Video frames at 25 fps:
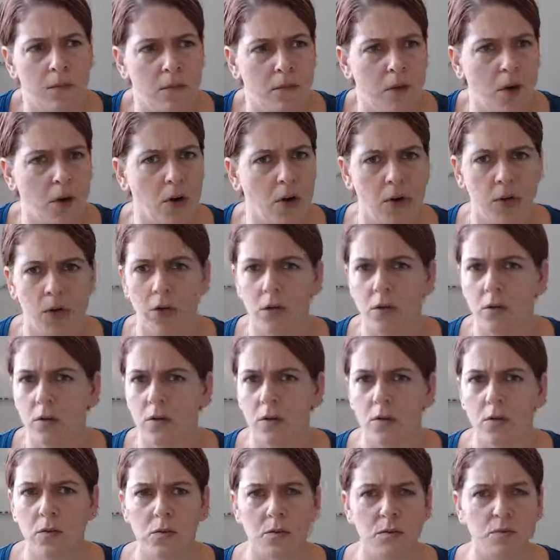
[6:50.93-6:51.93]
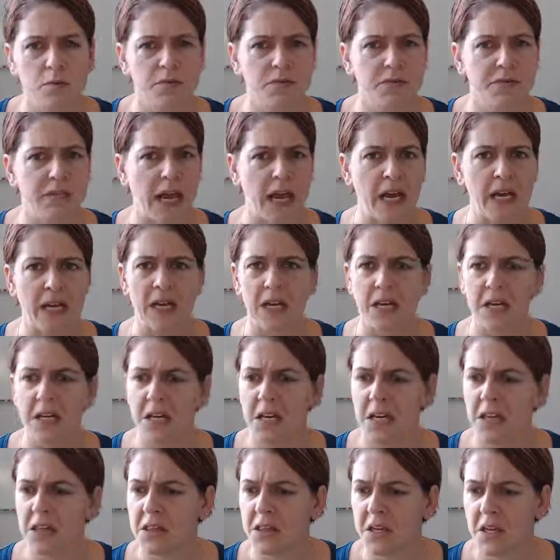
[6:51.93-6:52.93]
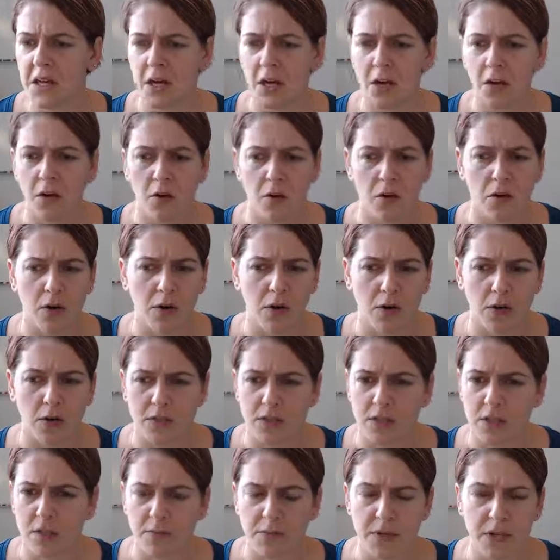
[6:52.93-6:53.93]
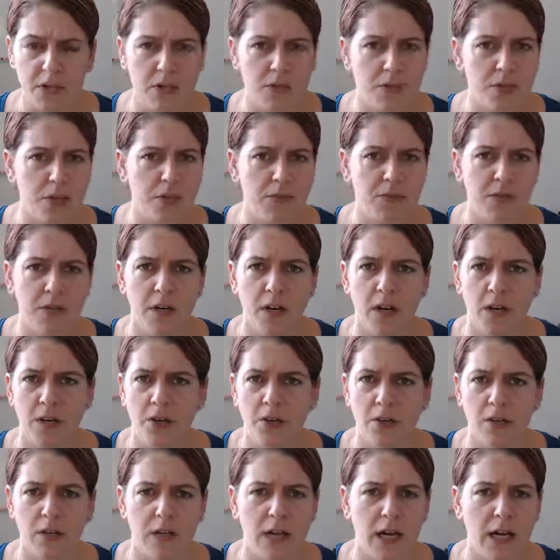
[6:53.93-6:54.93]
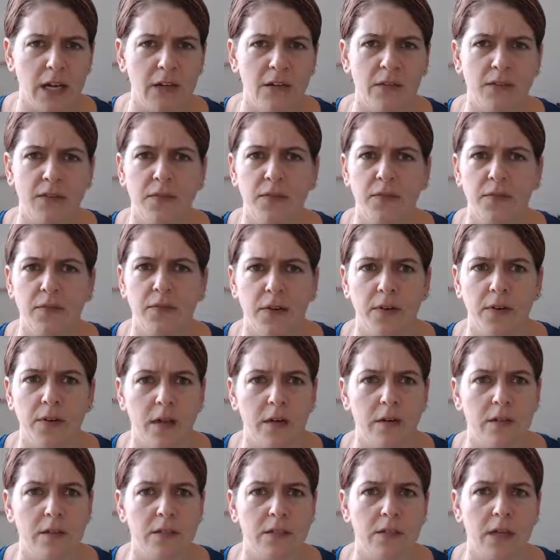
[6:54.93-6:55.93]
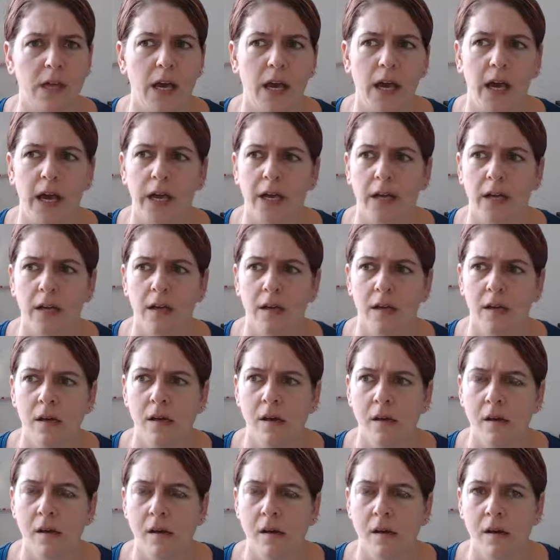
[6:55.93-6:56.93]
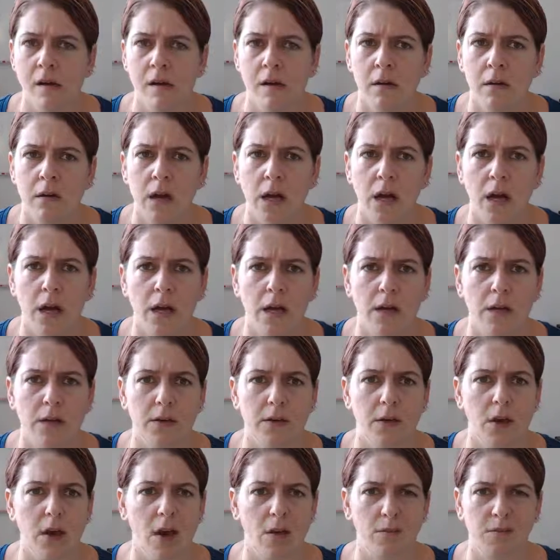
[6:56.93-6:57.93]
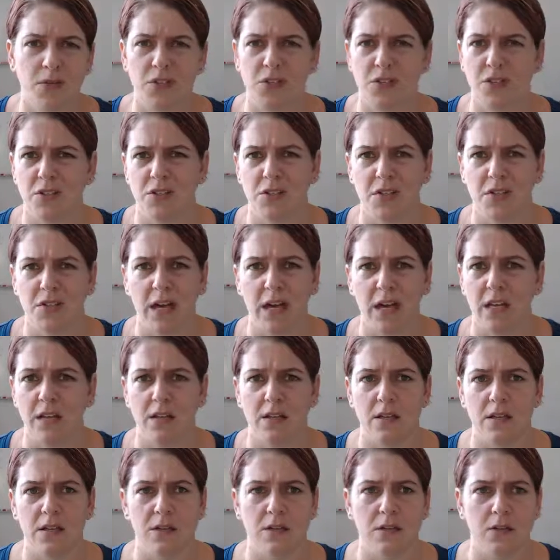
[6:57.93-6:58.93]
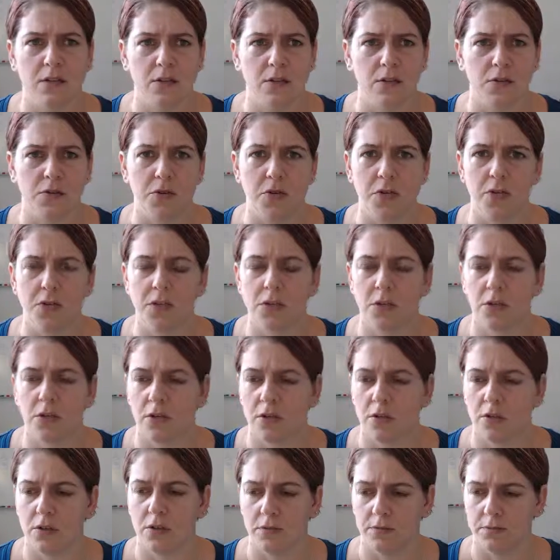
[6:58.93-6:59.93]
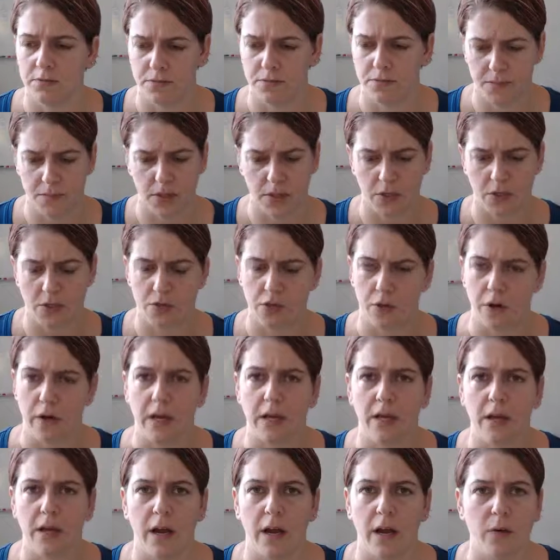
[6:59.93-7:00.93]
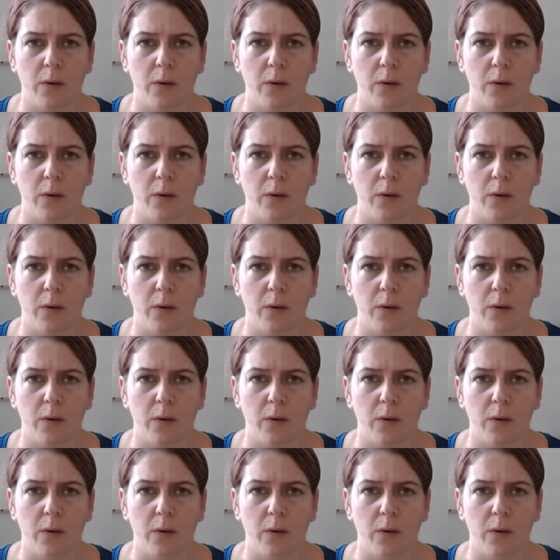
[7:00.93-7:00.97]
are you taking anything or something shifted in your life? And I was like, no, I'm just taking this nutritional drink every